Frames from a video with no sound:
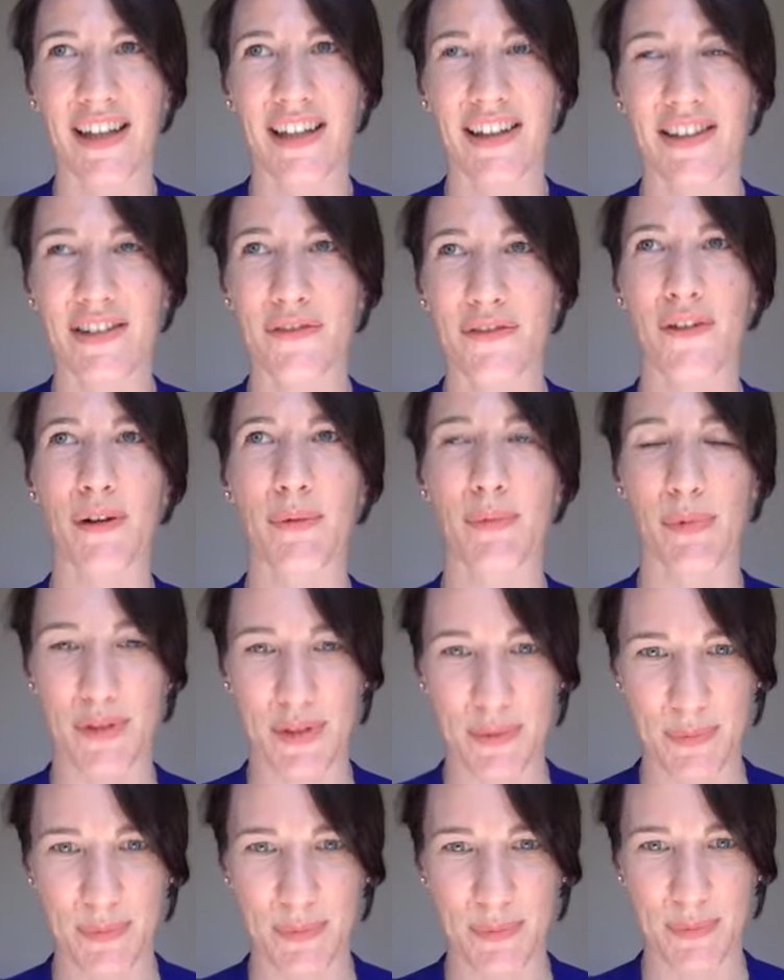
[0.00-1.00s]
different
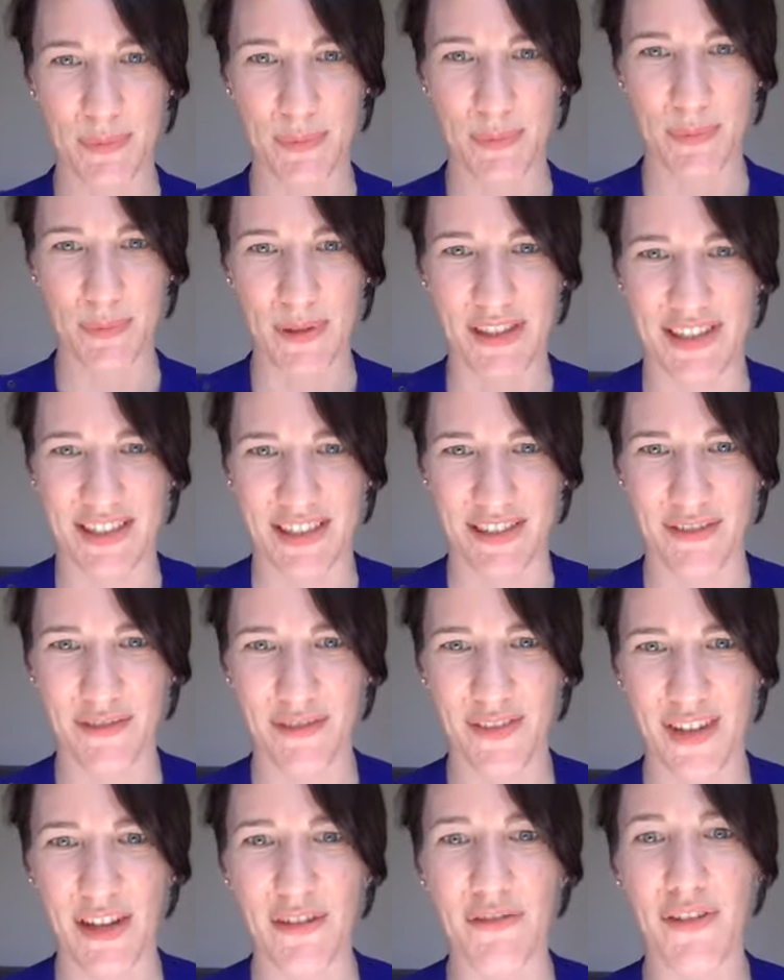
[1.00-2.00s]
perspective
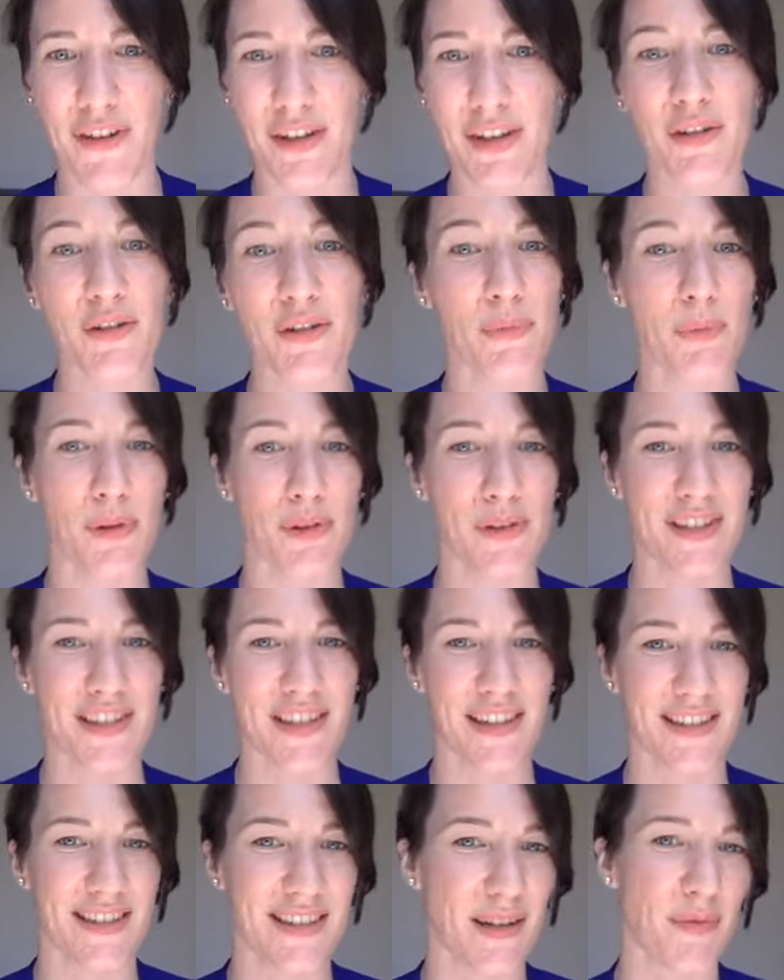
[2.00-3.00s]
and very good points that
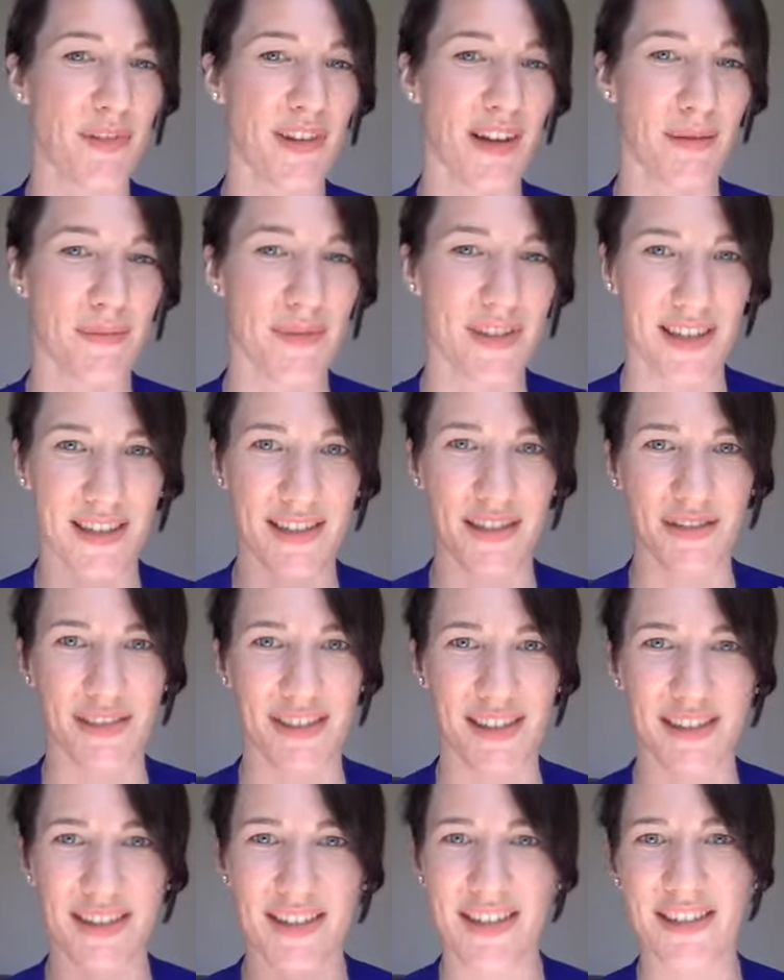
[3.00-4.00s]
sometimes I don't
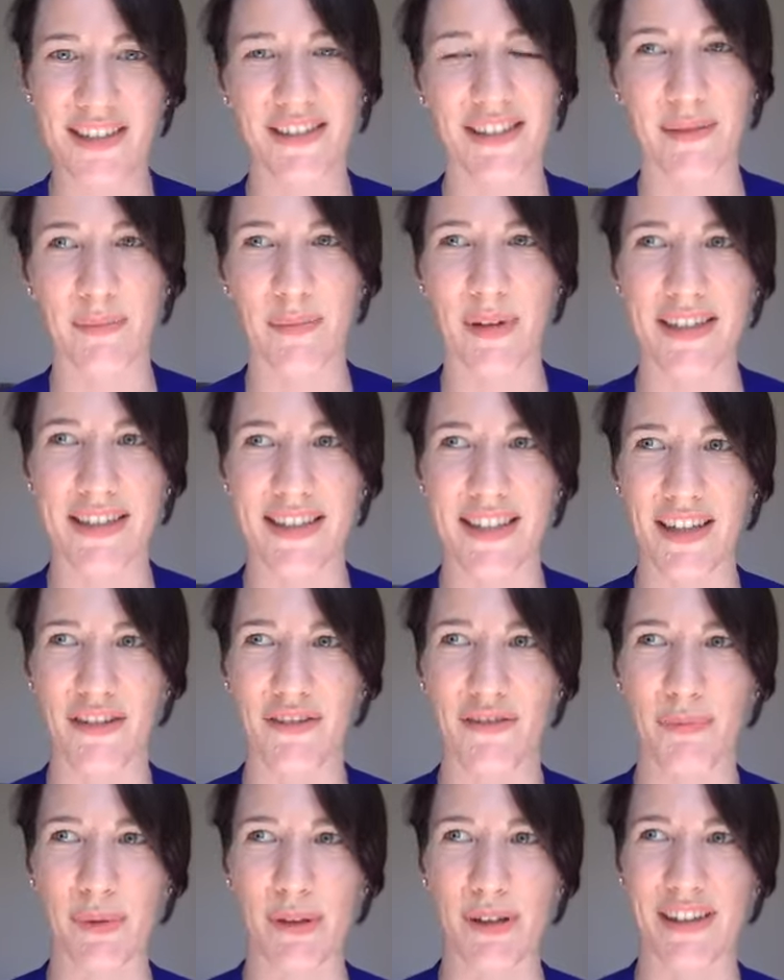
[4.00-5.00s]
articulate myself,
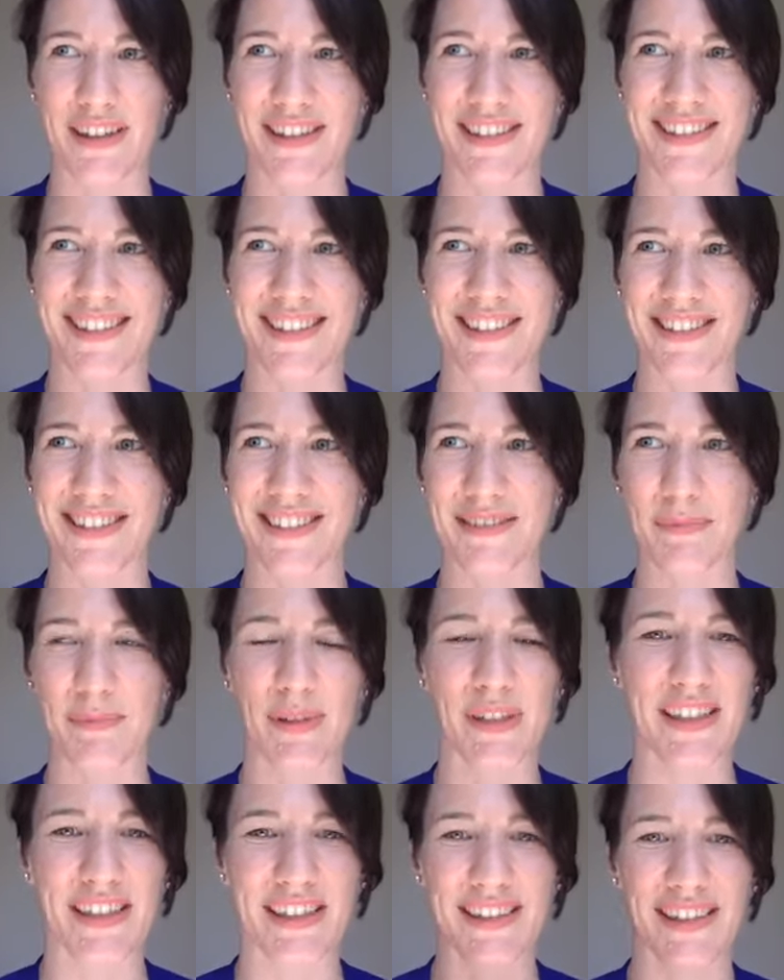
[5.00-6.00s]
but you're
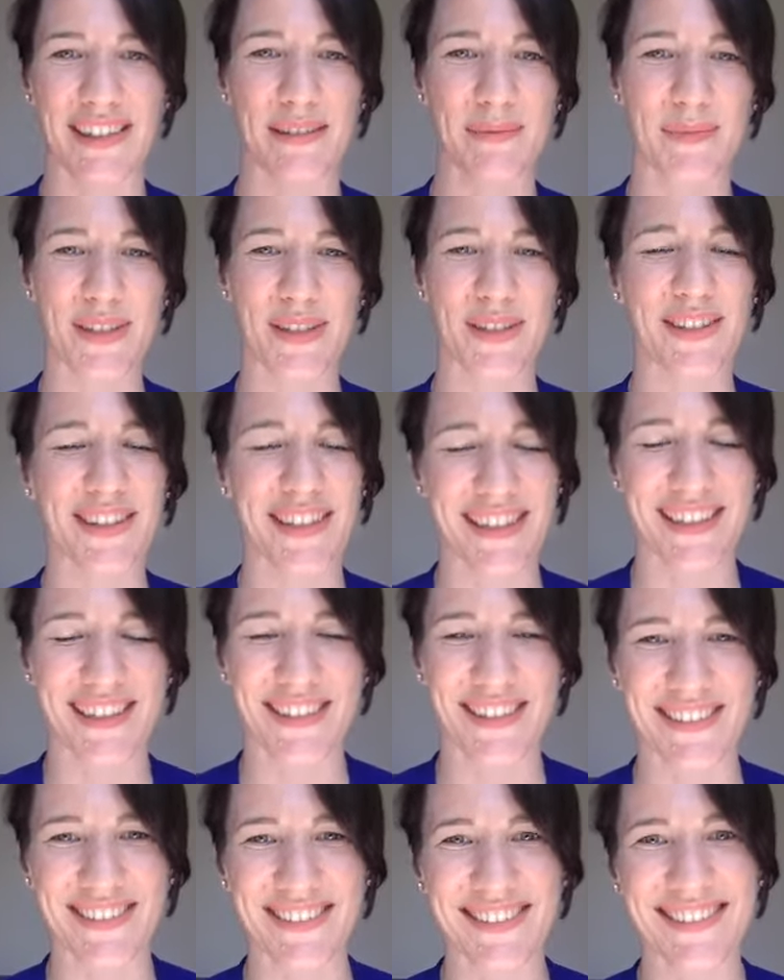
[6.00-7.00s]
bringing them. So thank you.